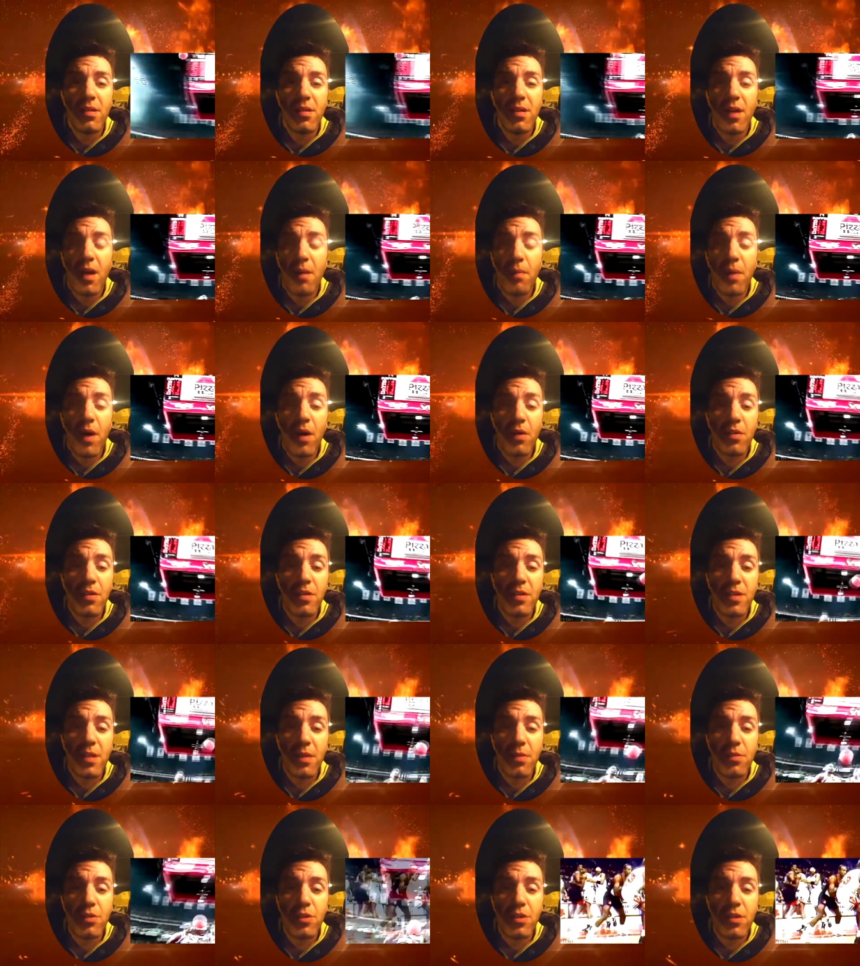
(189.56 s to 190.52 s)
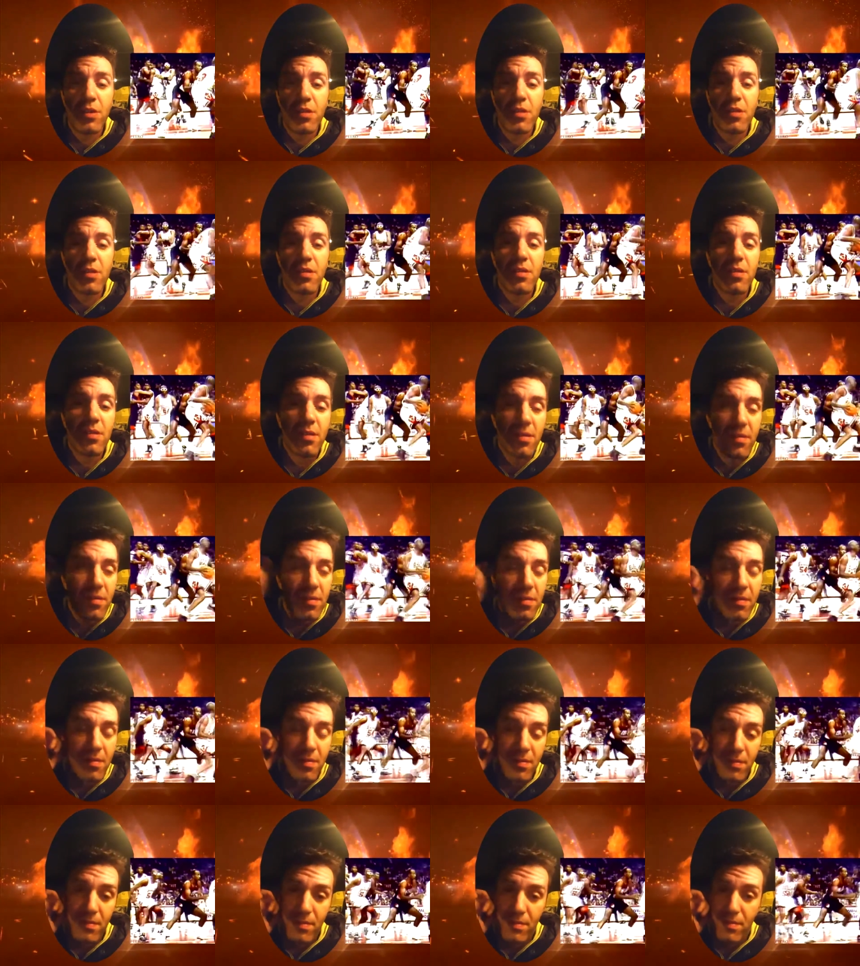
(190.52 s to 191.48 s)
about the subject.
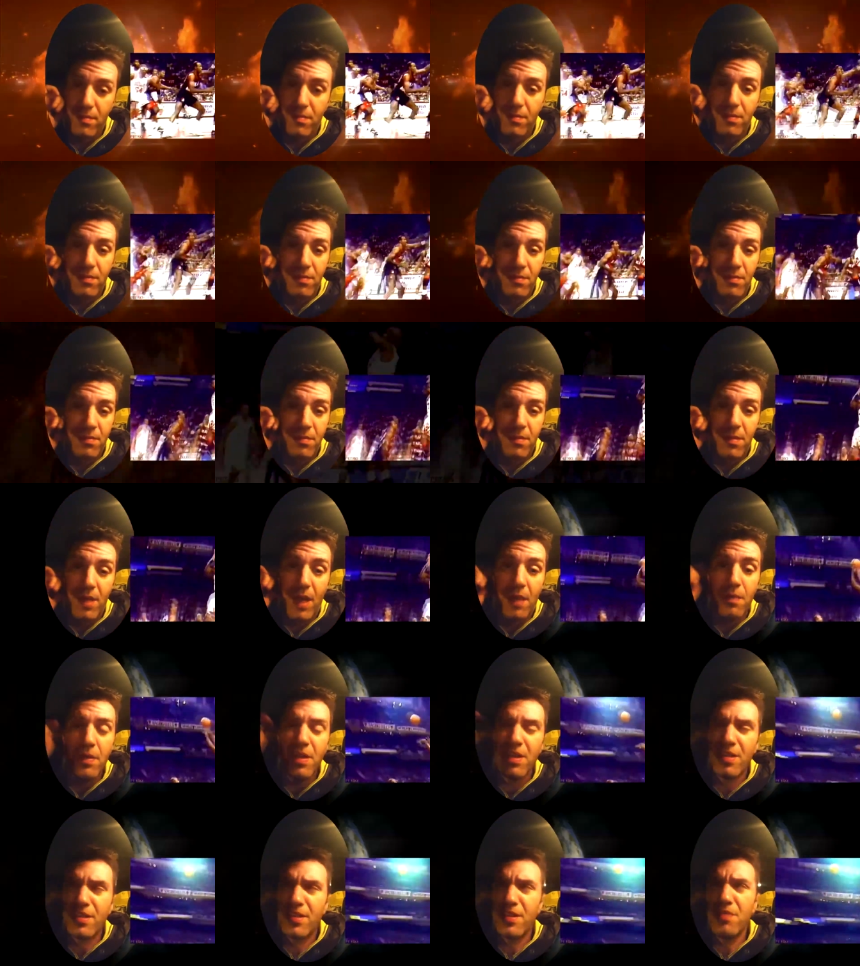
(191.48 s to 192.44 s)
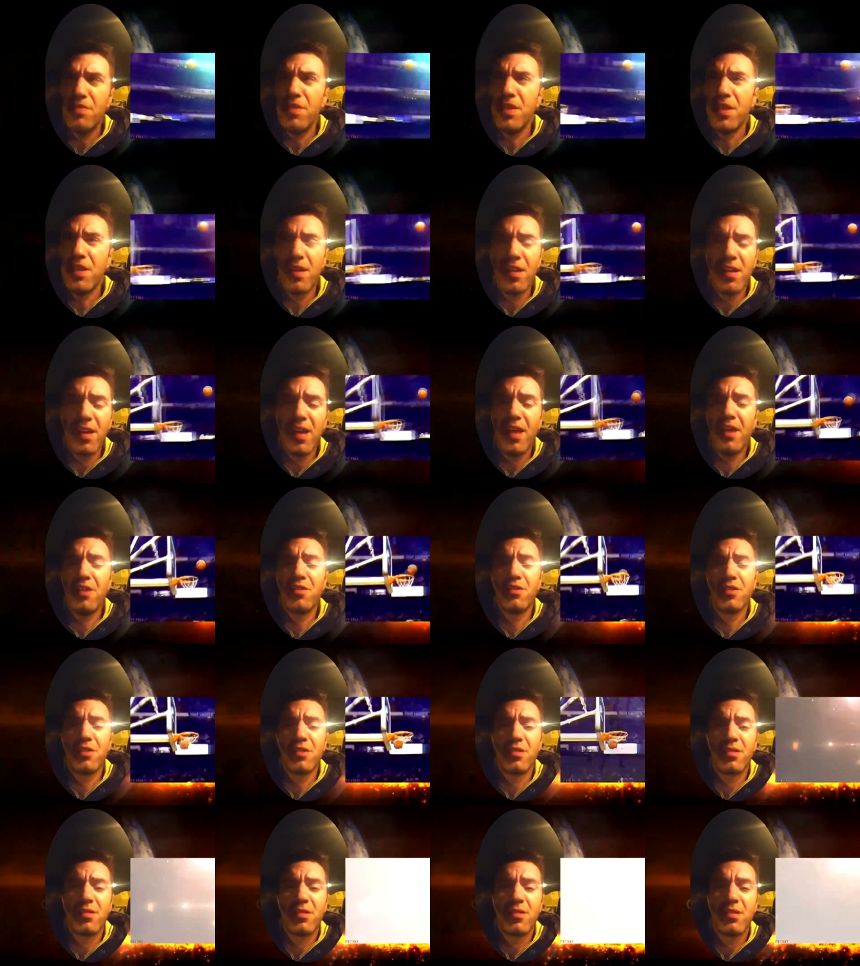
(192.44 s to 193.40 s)
I mean, it's even
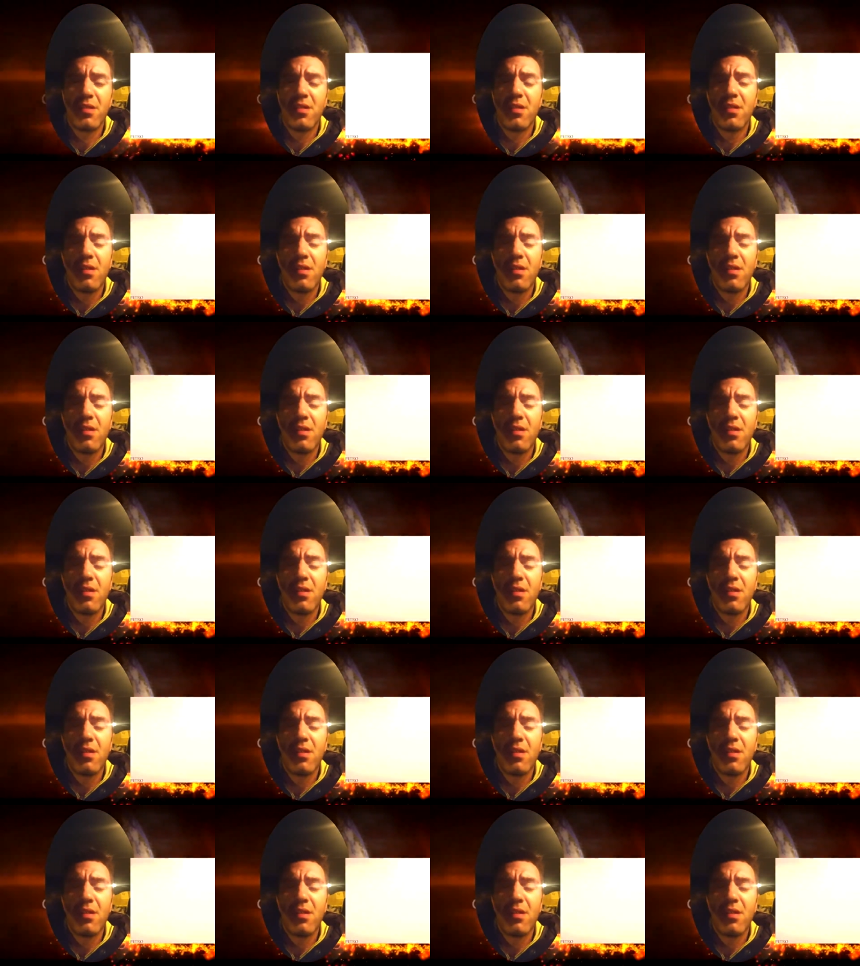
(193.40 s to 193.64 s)
hilarious